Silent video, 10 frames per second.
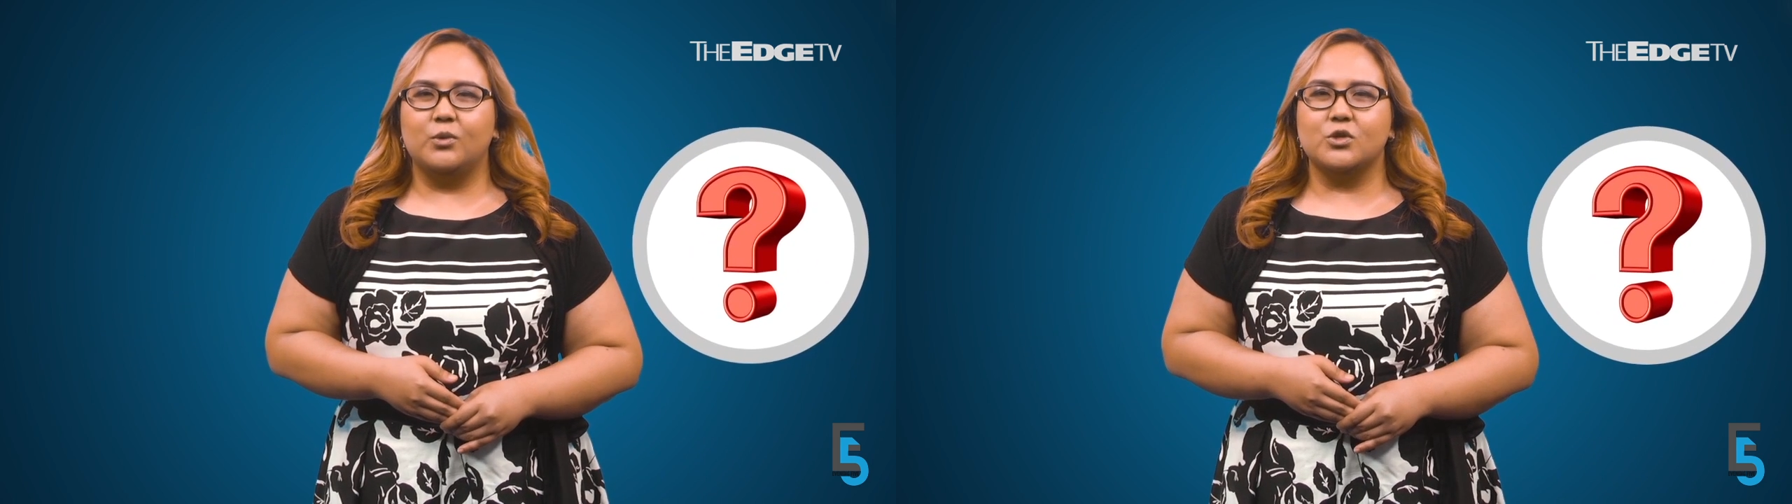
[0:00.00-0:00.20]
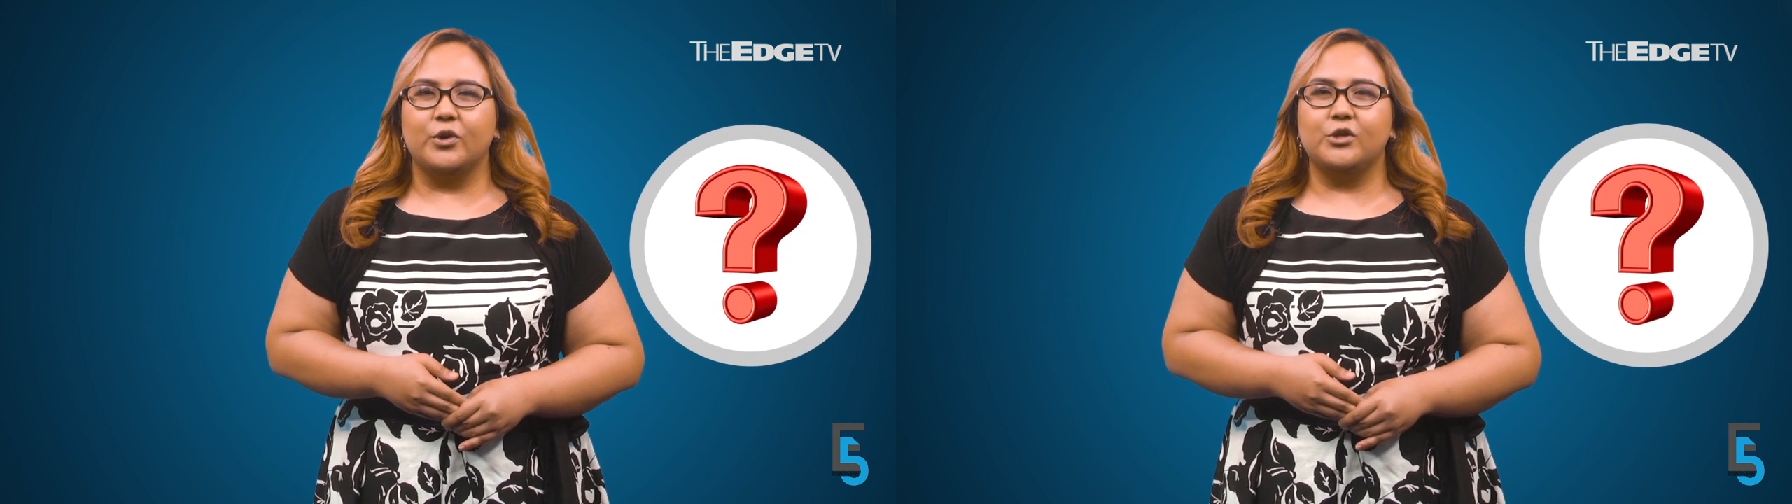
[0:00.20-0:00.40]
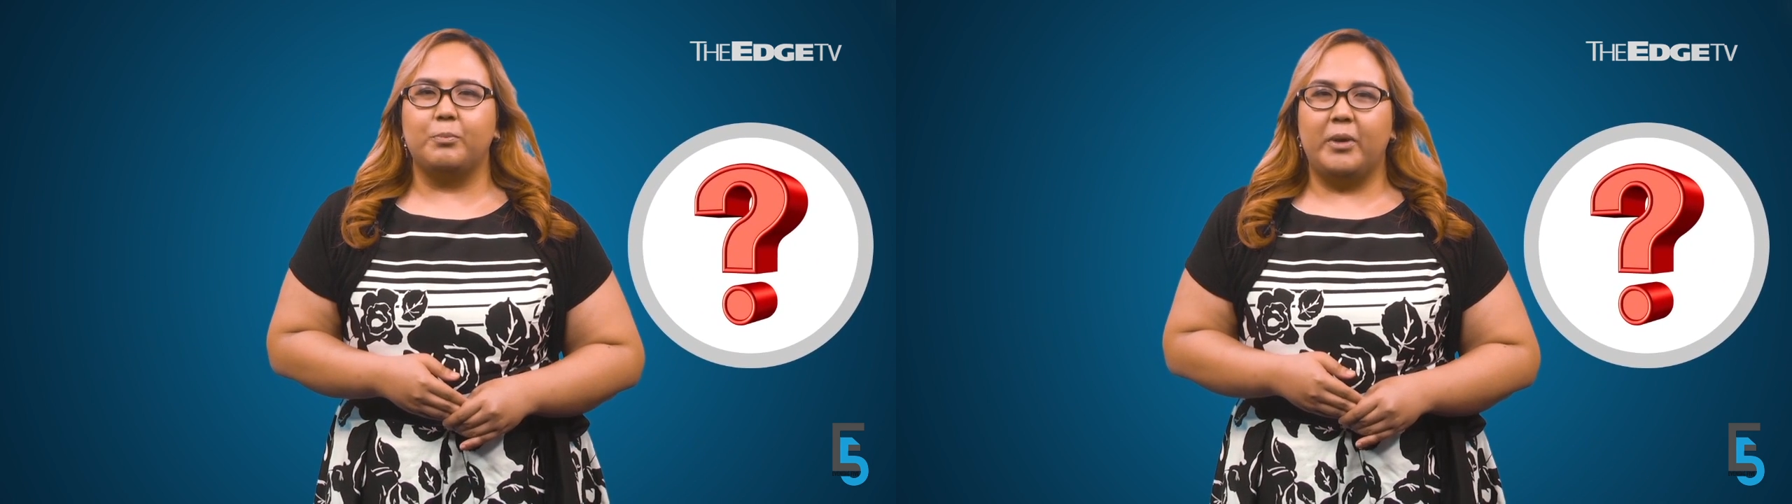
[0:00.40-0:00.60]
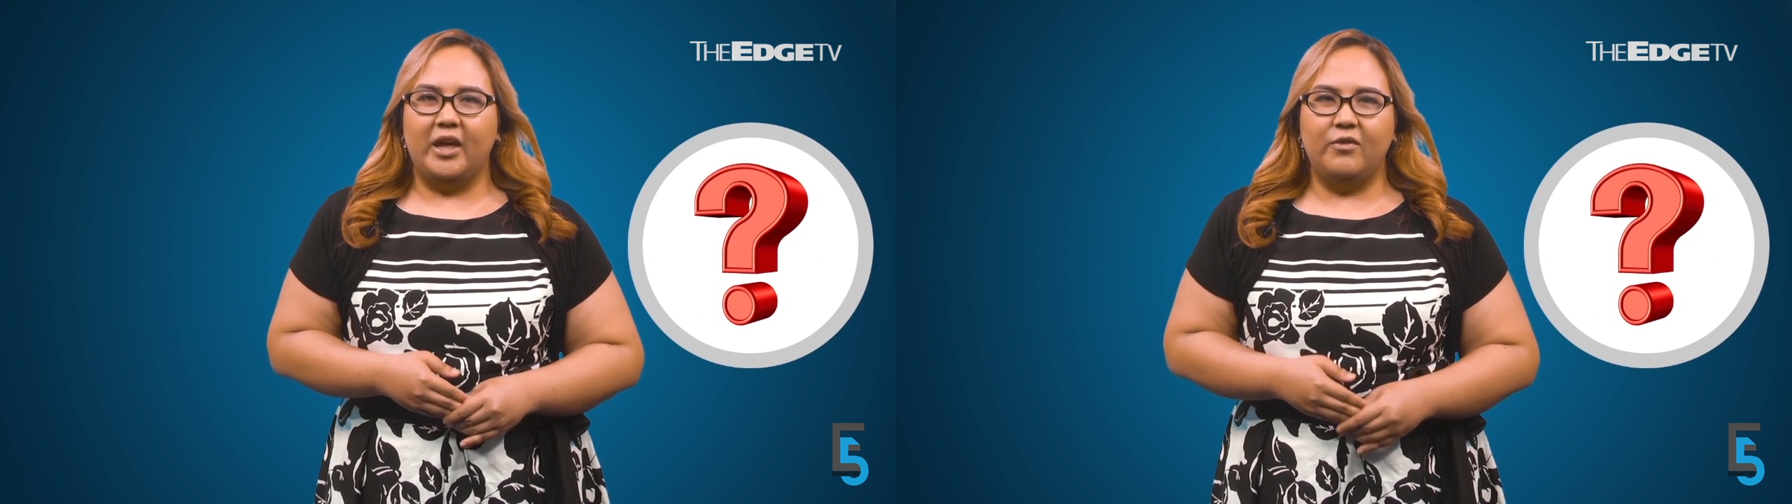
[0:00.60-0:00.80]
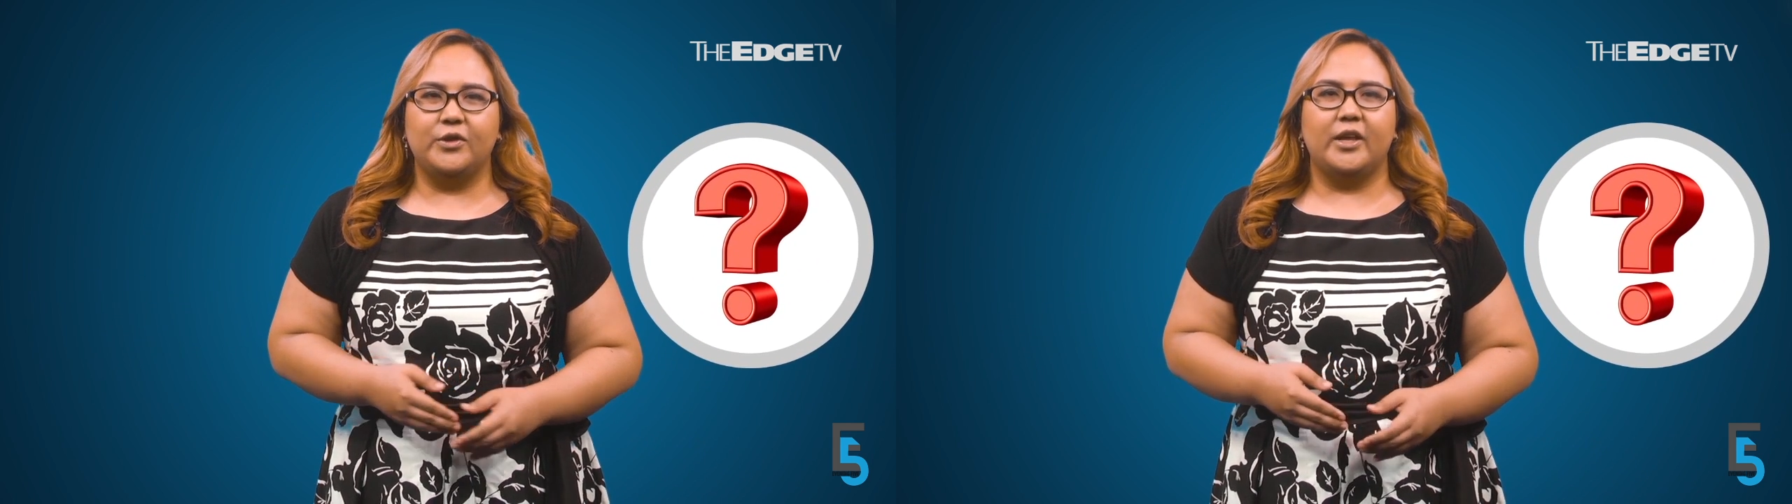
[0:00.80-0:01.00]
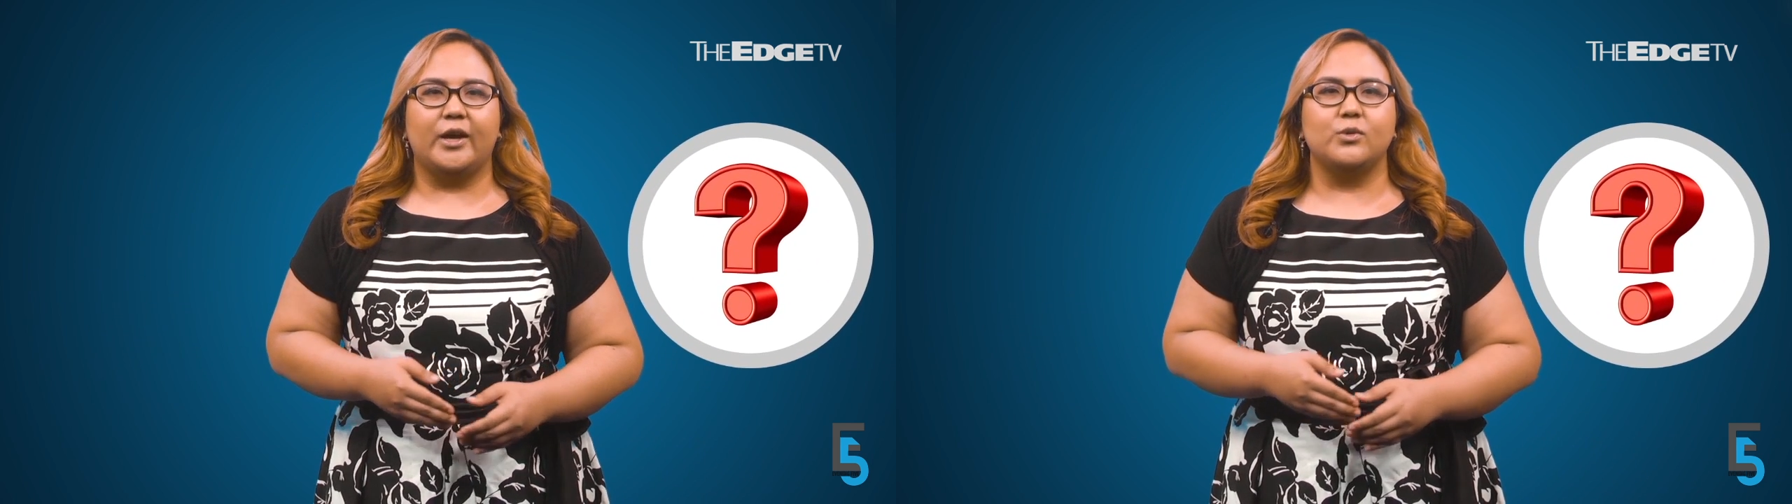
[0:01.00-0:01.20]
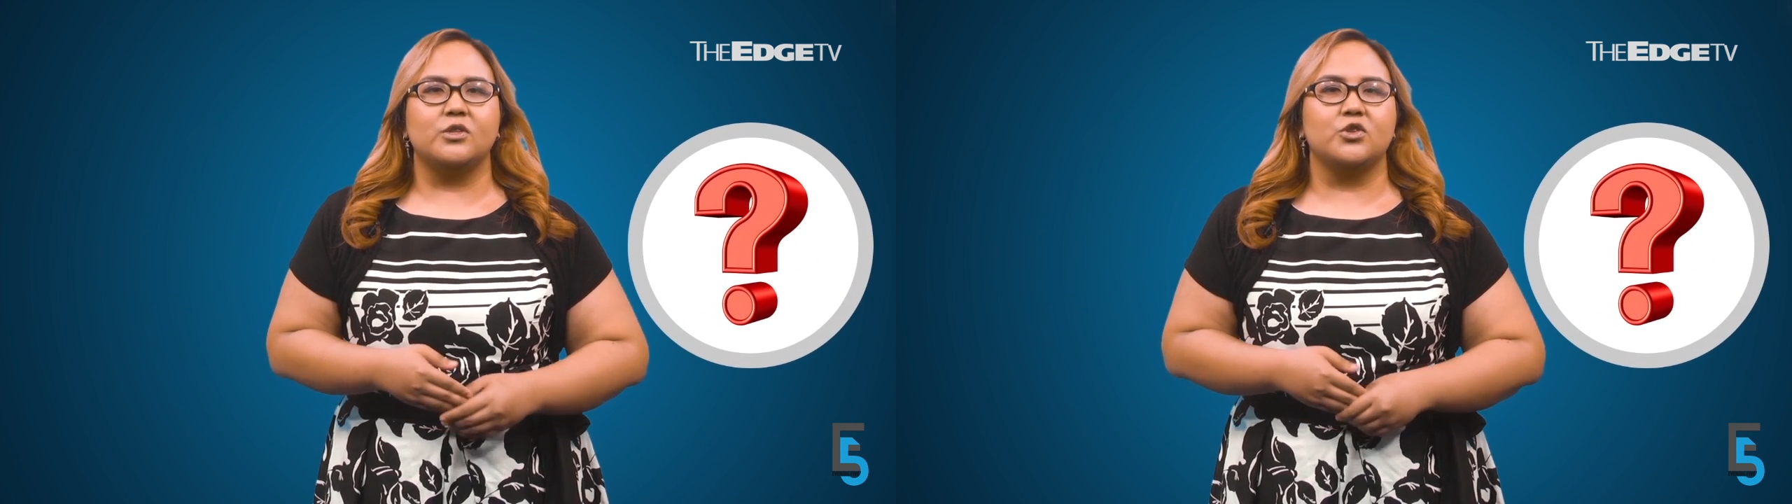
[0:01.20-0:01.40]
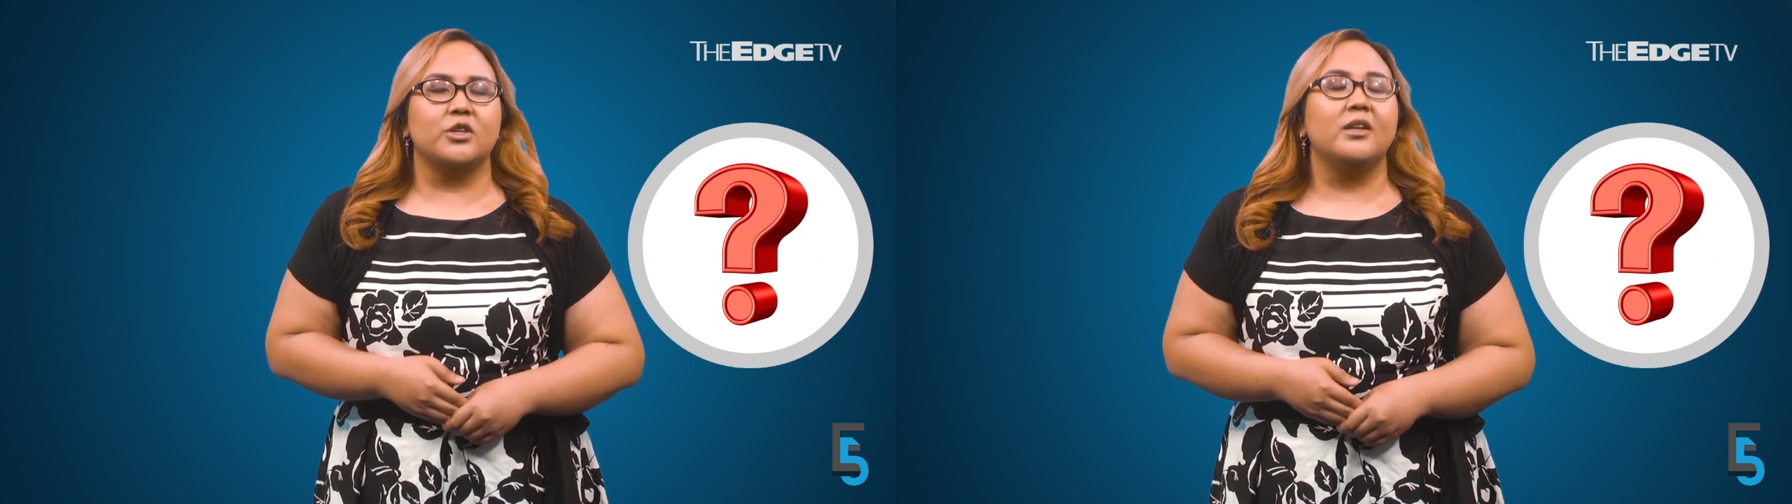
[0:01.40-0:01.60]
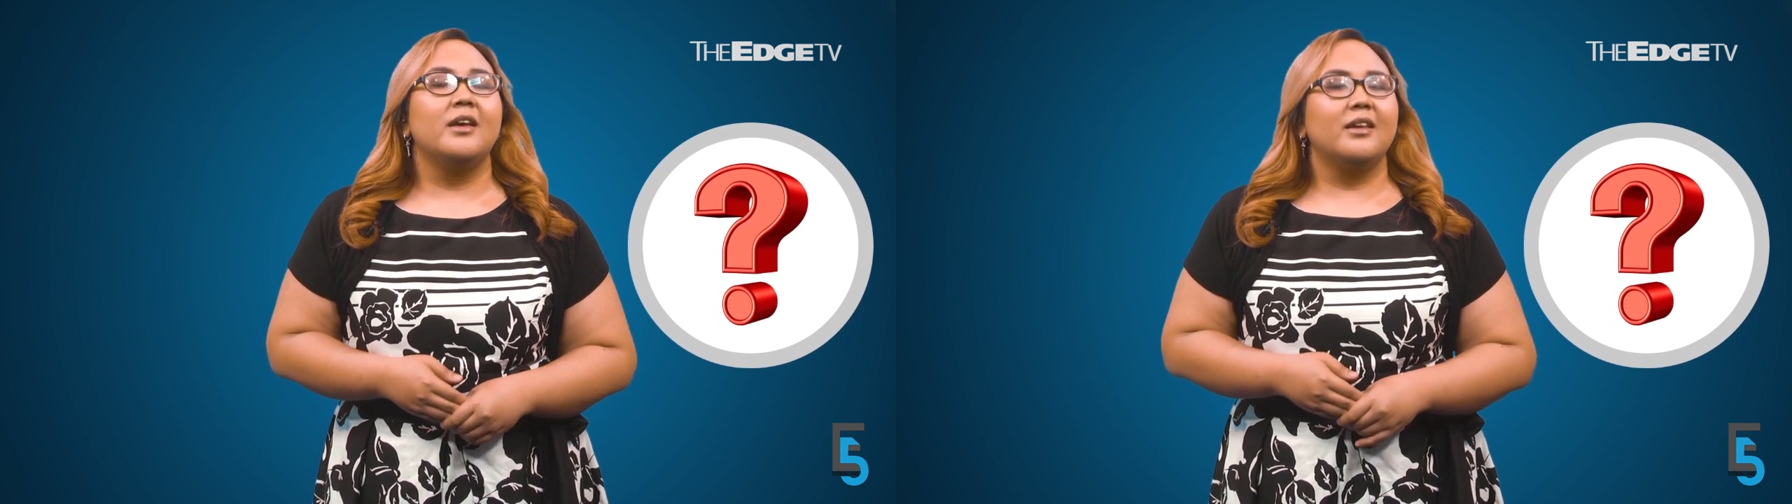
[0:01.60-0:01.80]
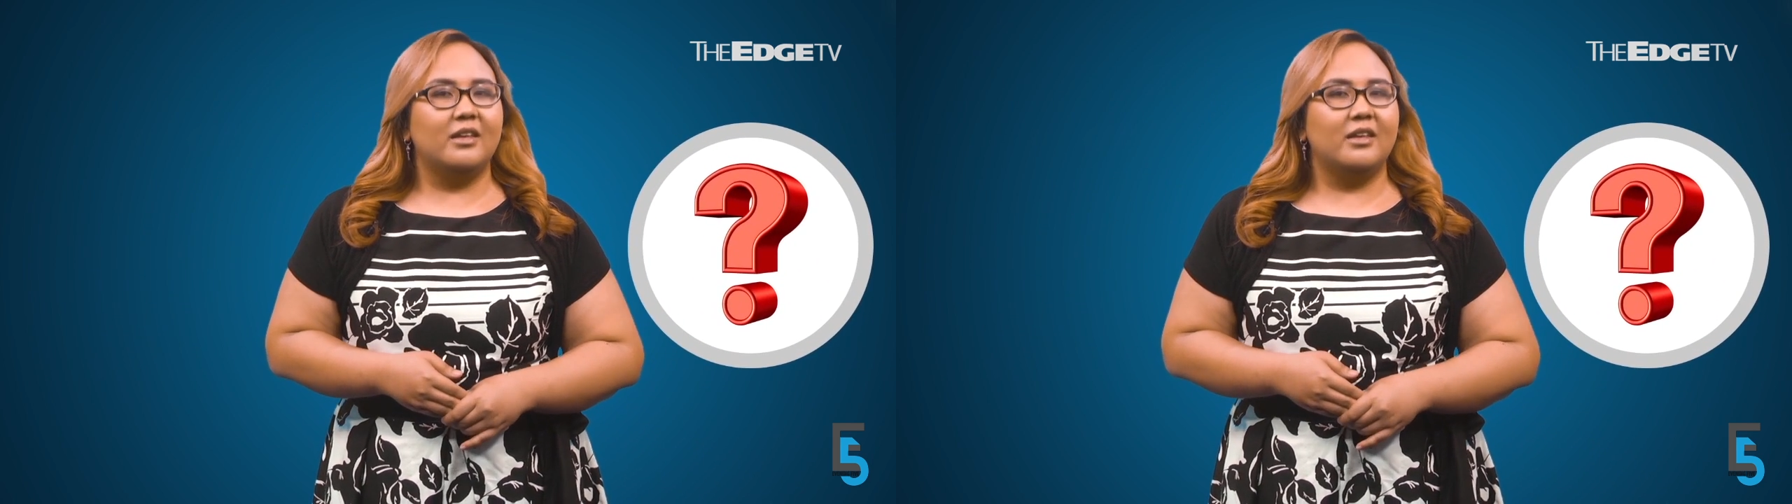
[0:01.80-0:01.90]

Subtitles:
was going to pay for the acquisition